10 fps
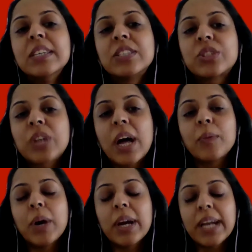to try and
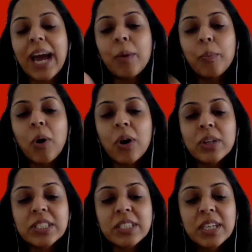work out
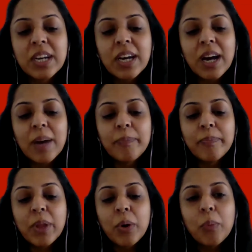
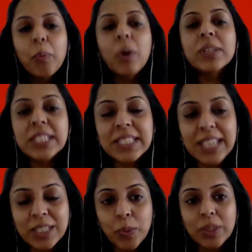what
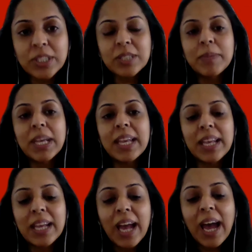success was to me.